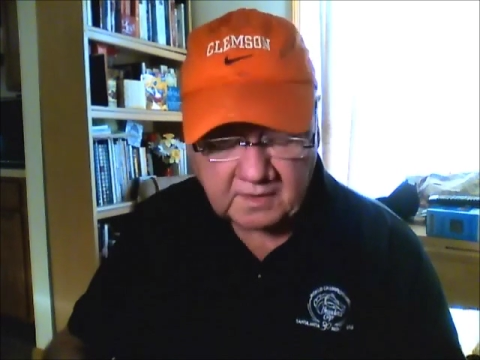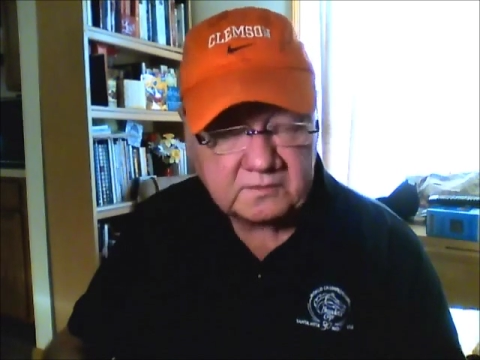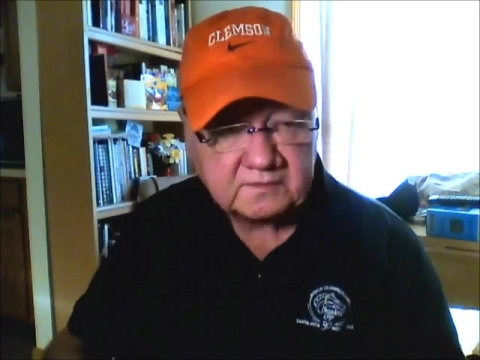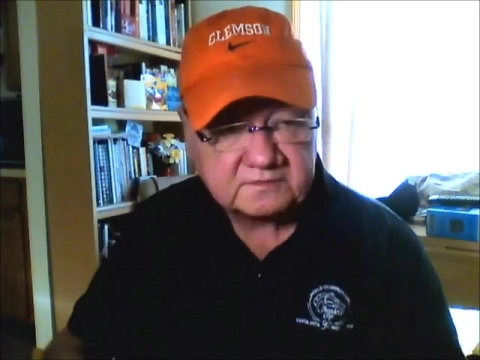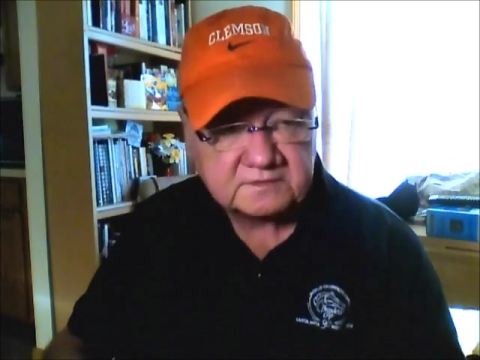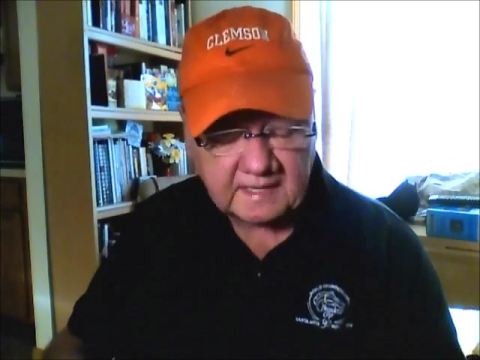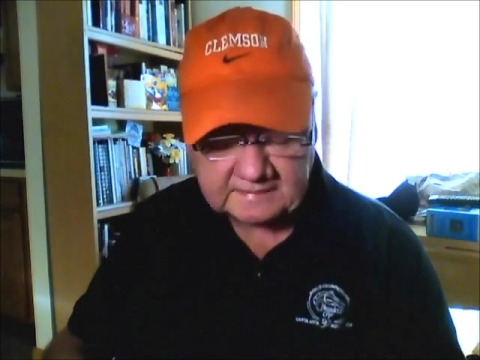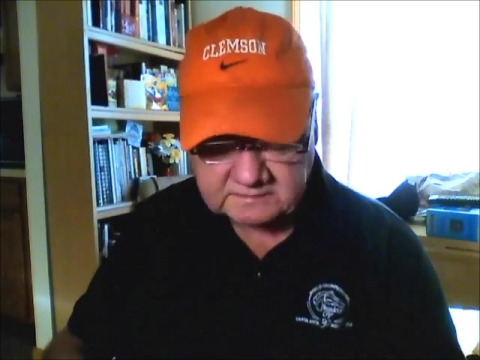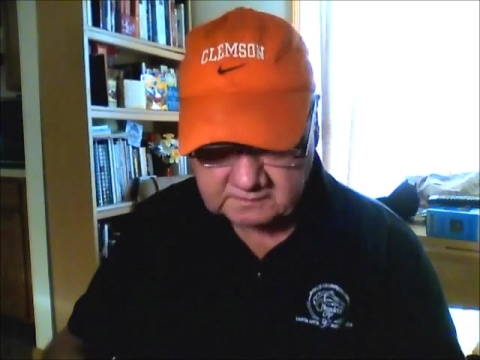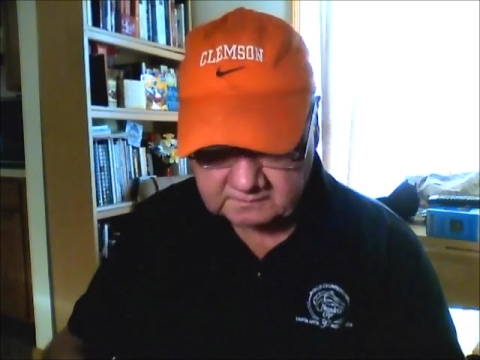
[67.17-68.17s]
both of his
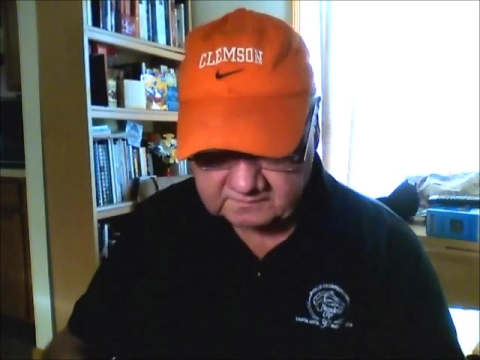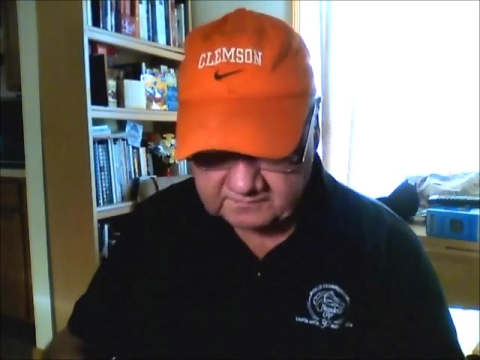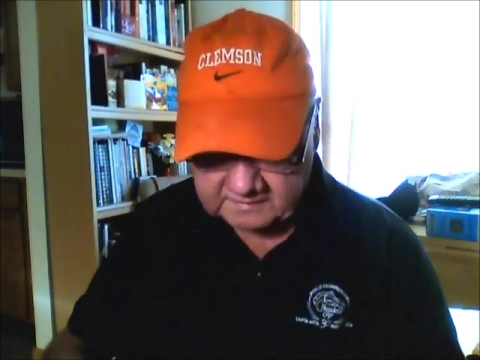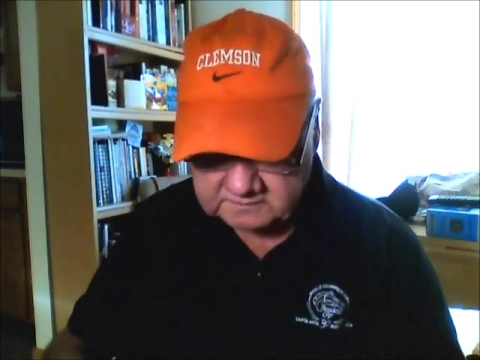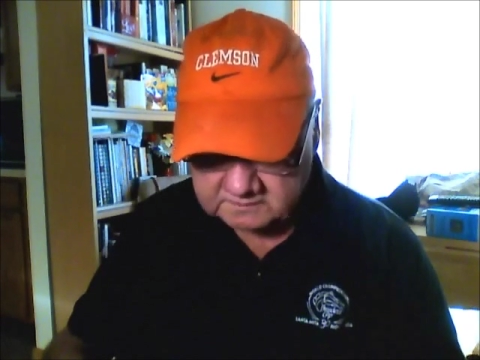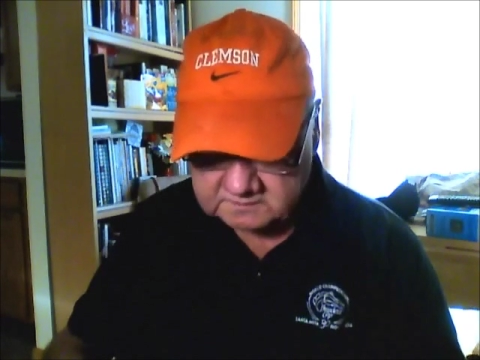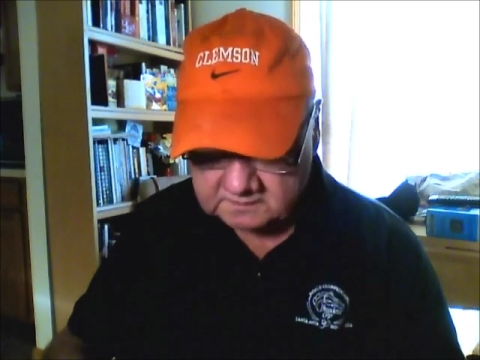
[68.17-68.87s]
last two adventures,